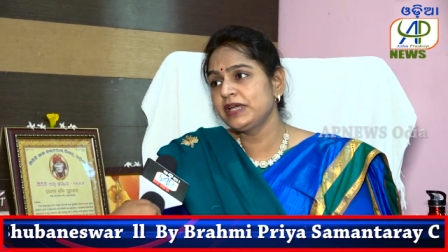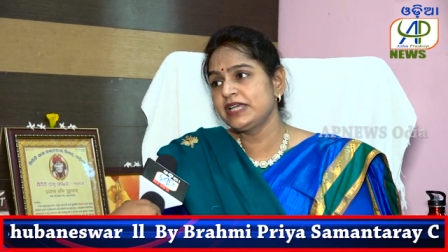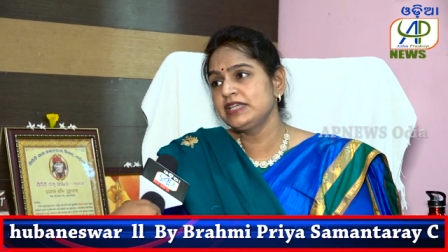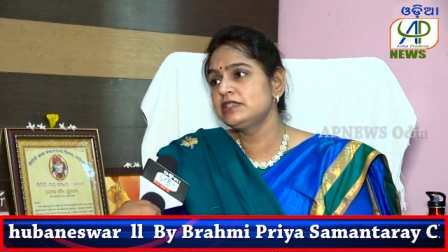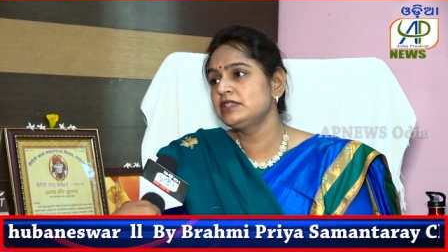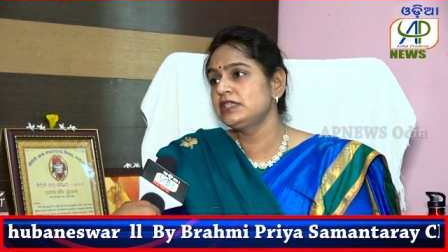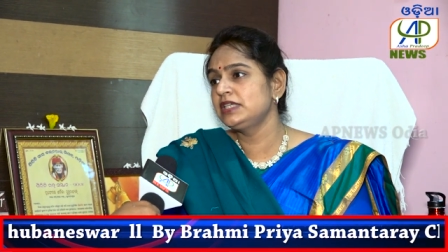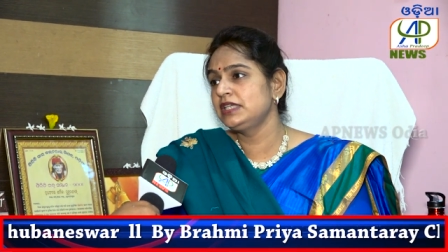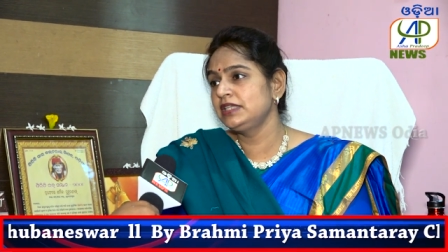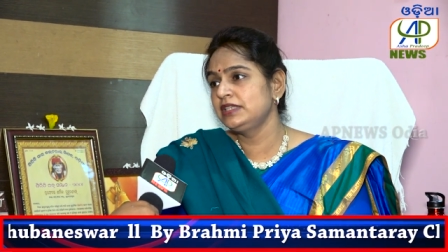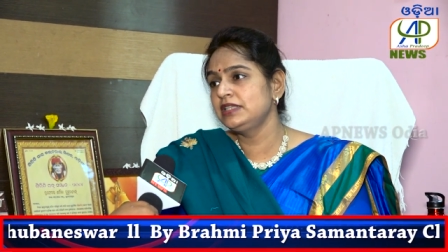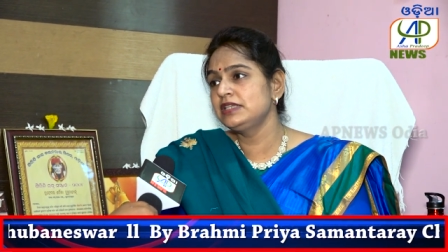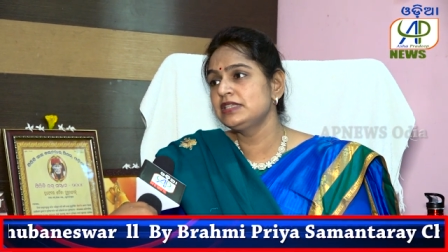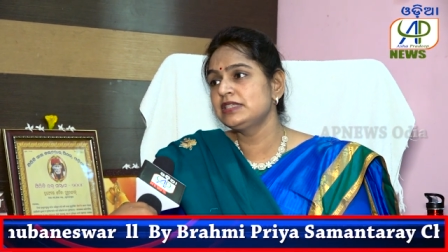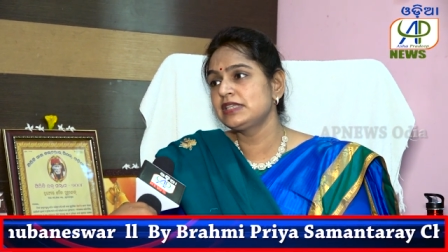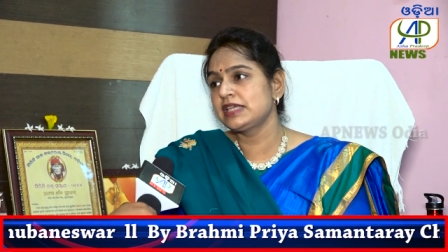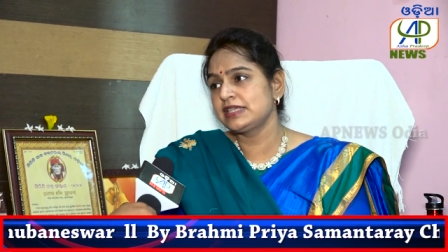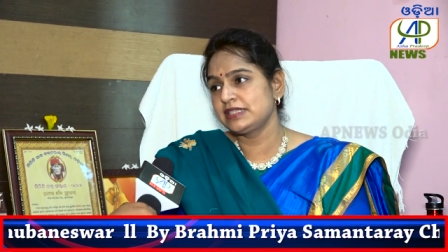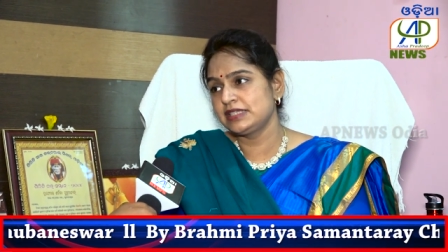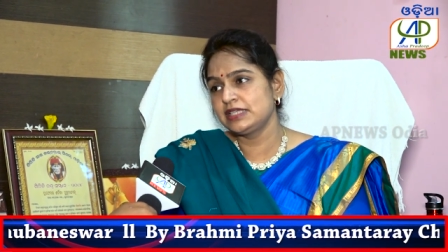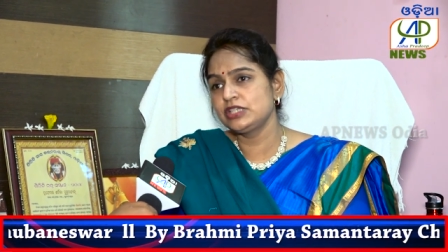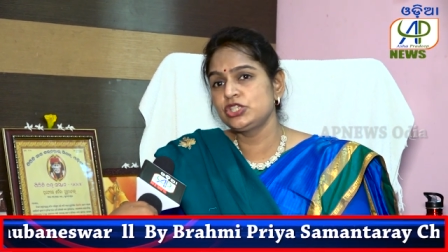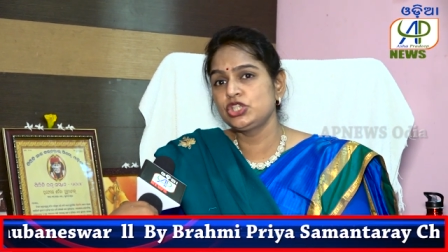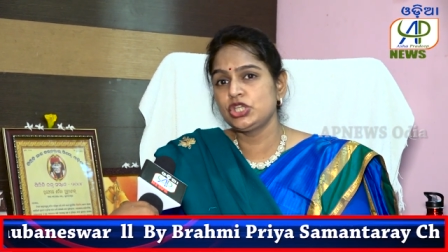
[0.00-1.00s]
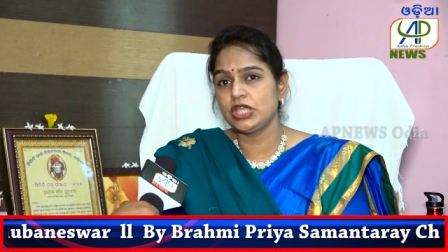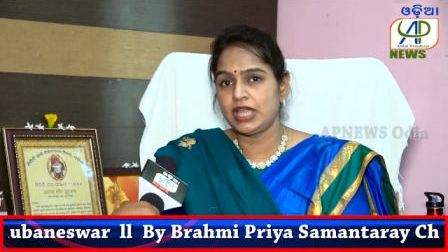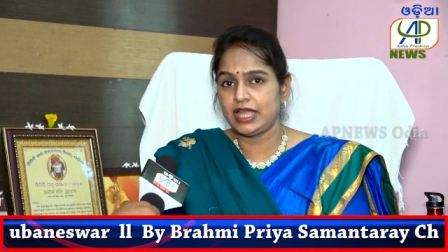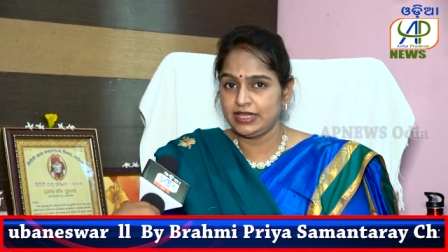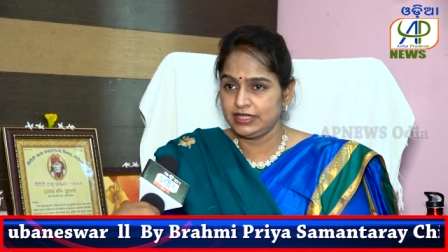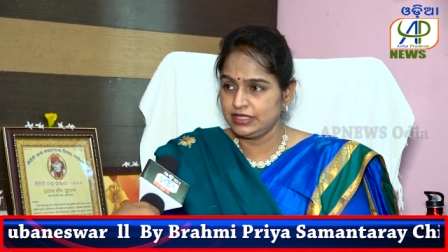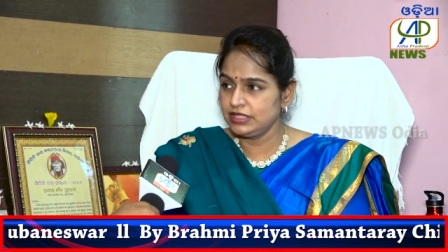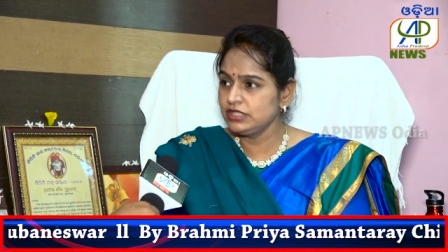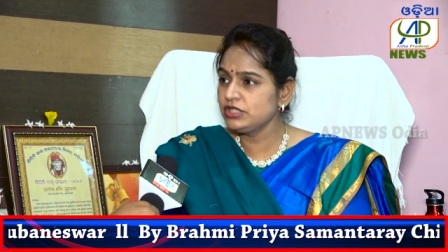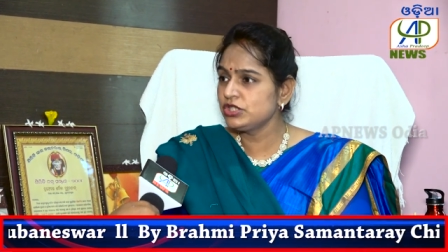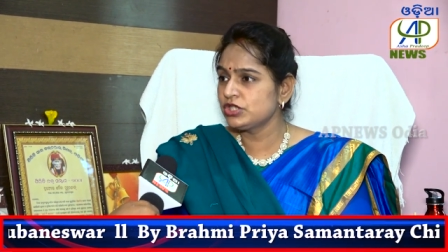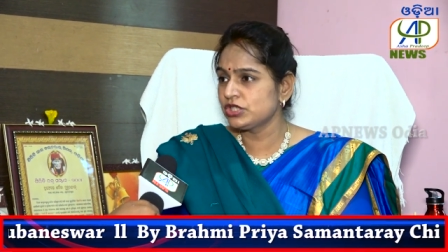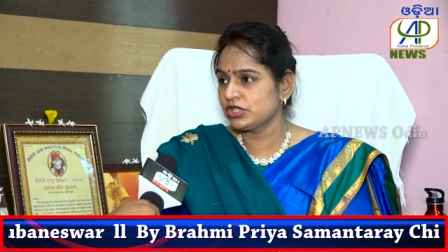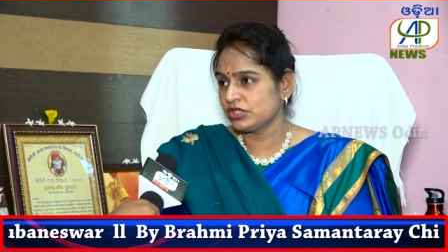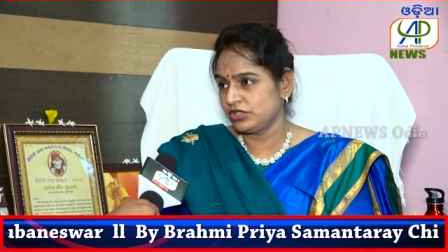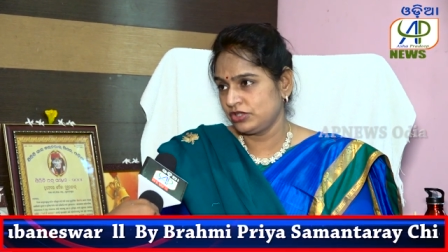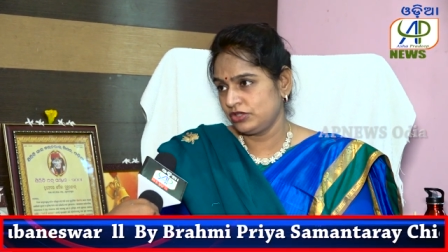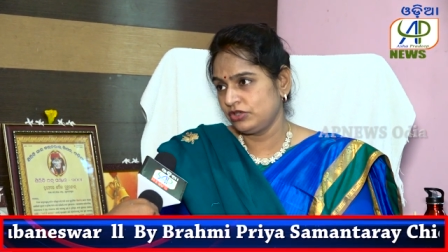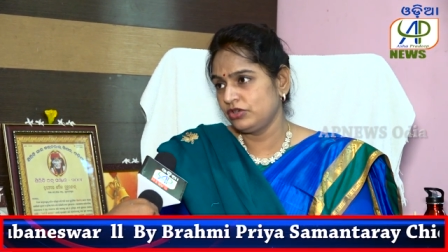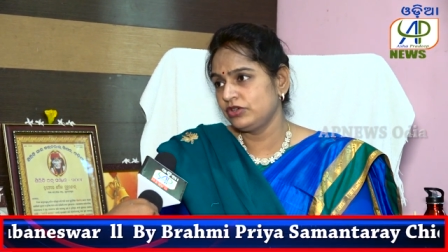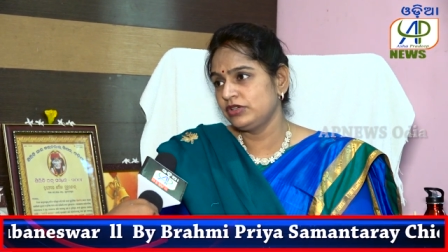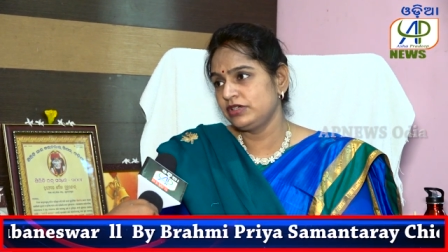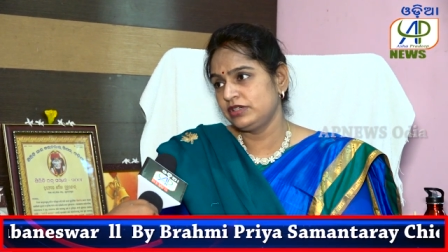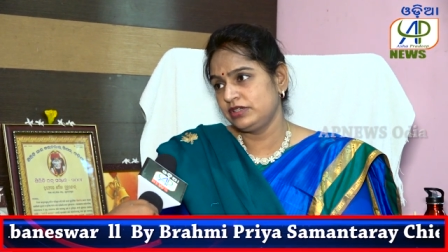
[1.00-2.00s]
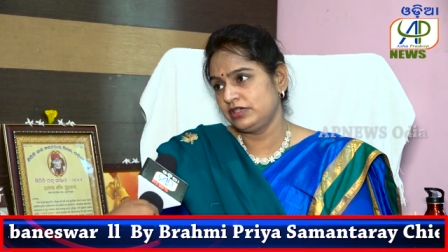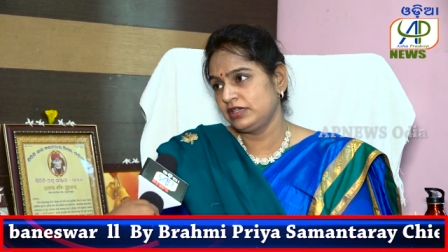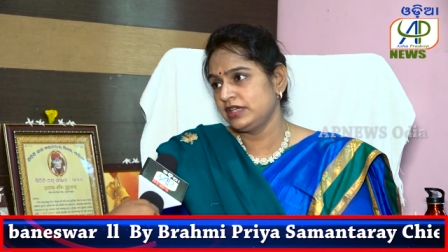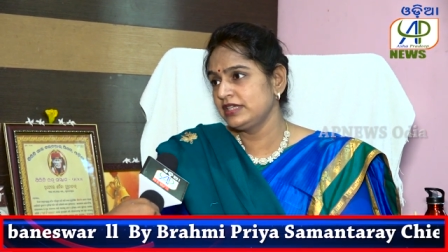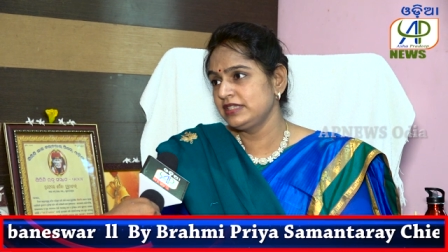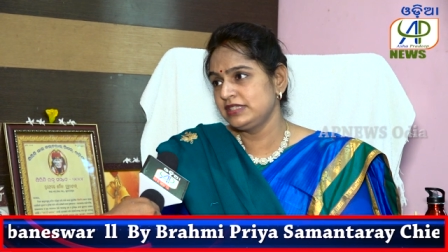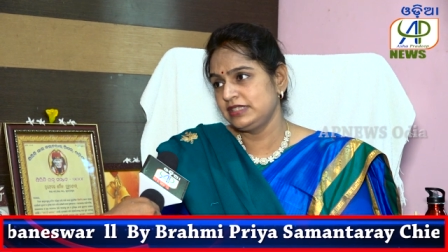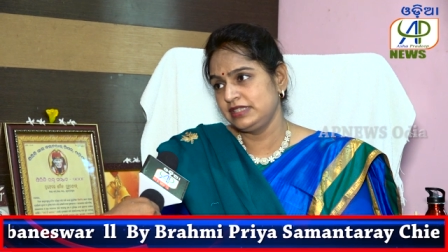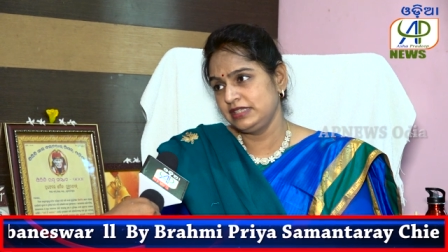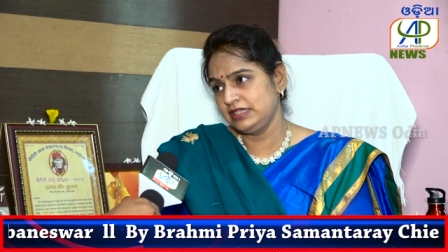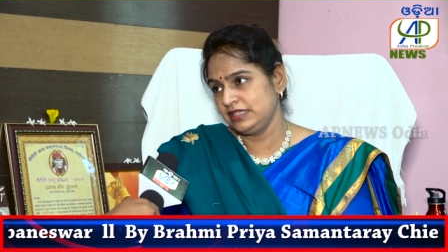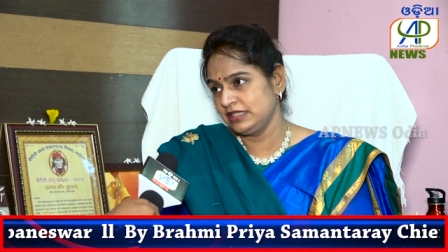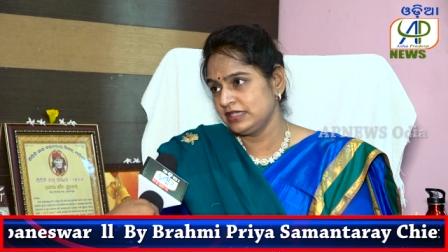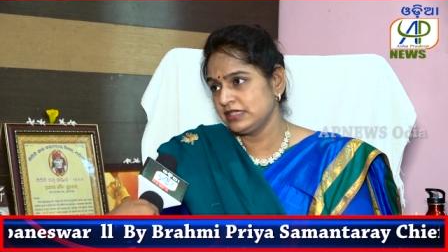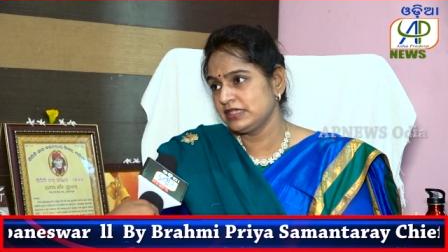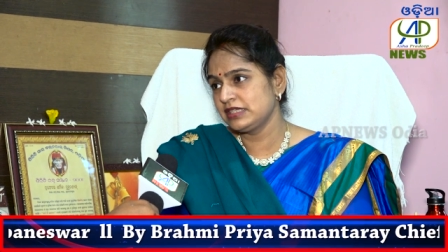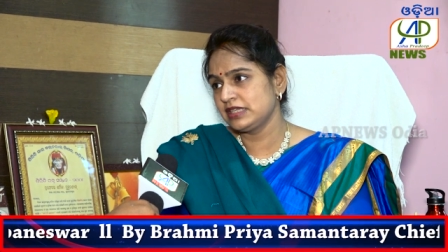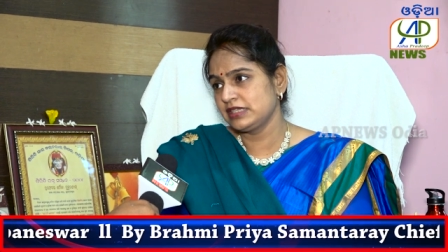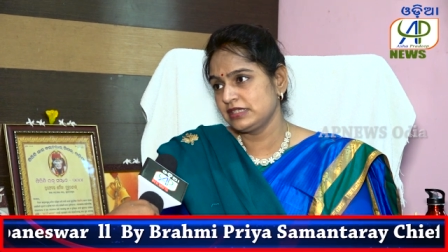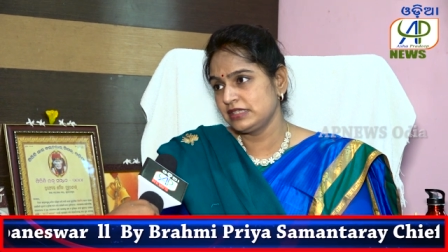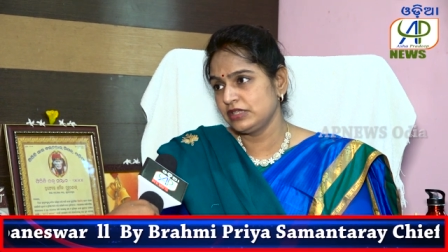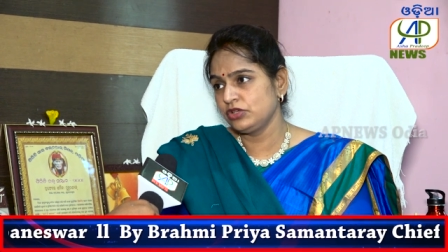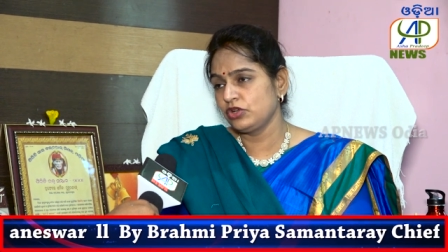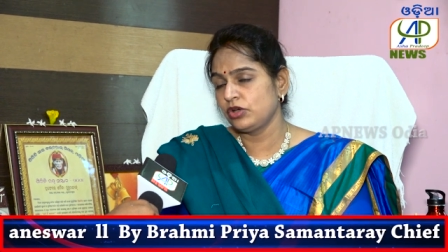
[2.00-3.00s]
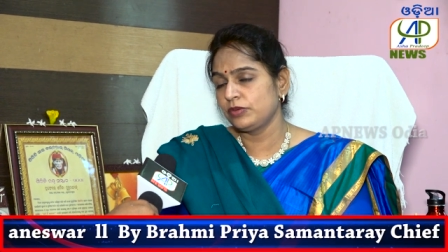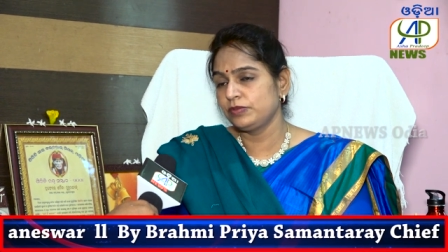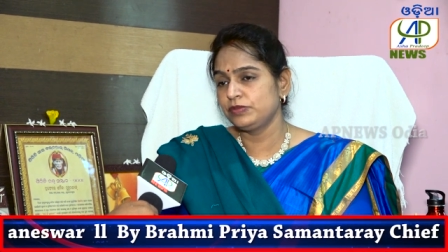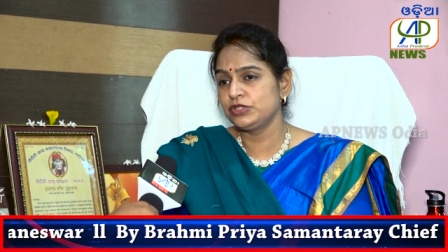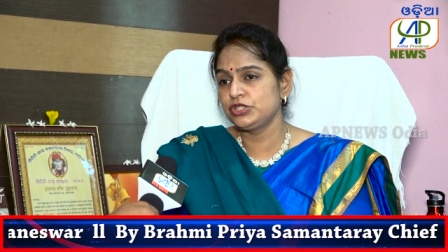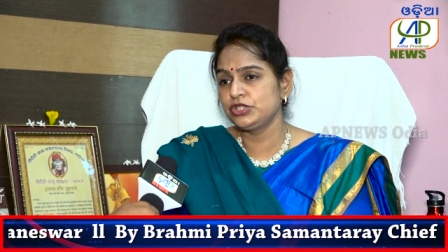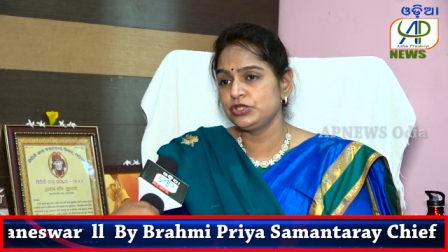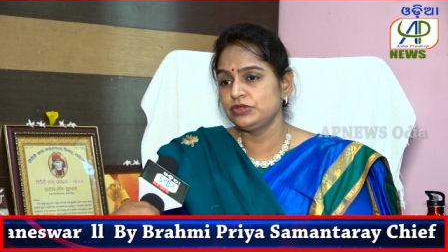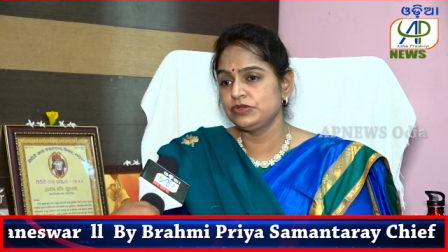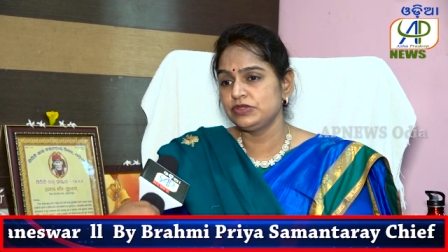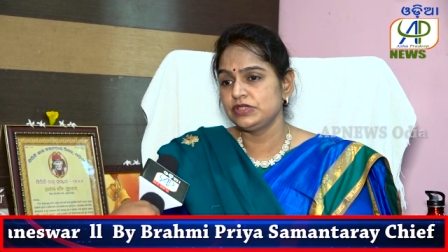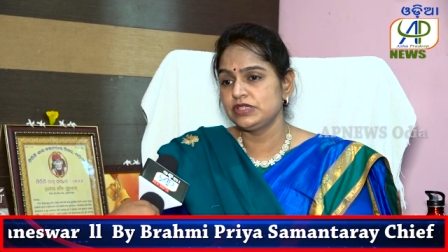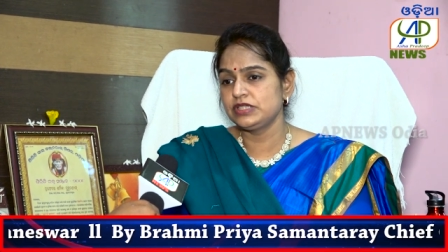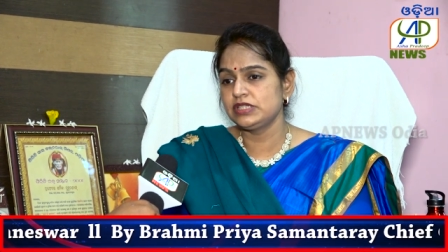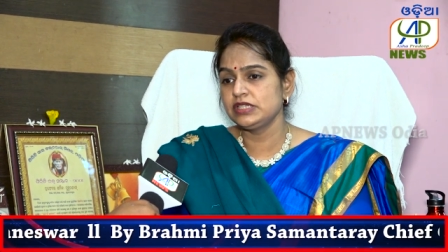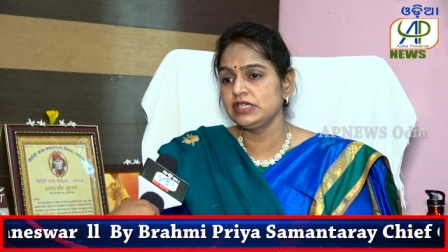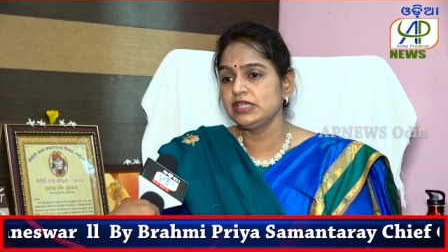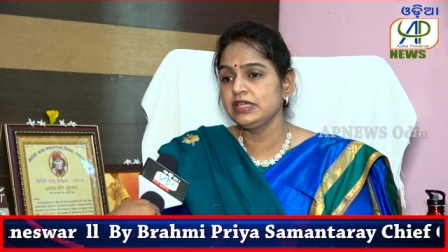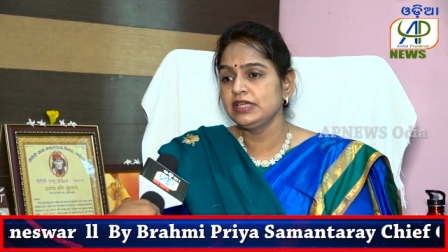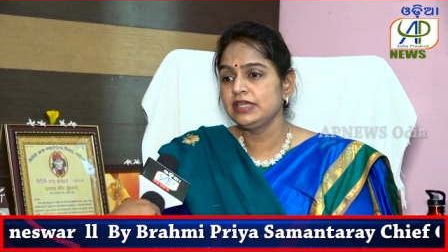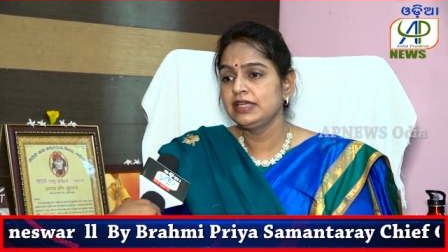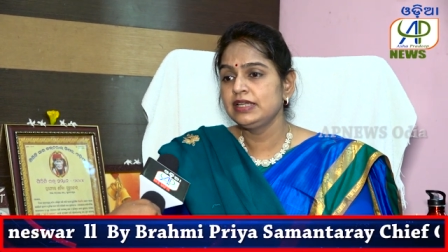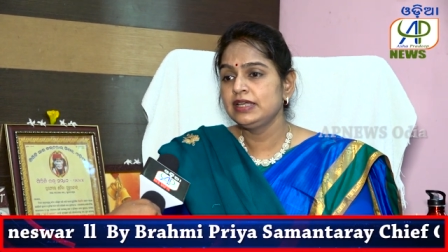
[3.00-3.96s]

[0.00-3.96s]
I see this as a challenge, or I see this as an opportunity.